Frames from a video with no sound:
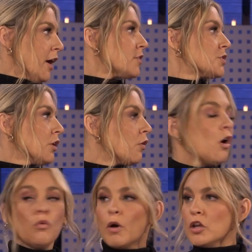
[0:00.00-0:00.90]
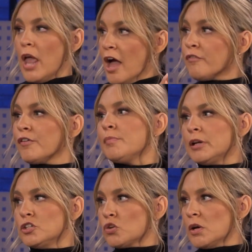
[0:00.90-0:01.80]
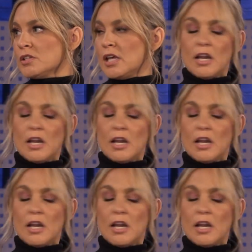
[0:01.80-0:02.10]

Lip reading: gets you. When everybody joins in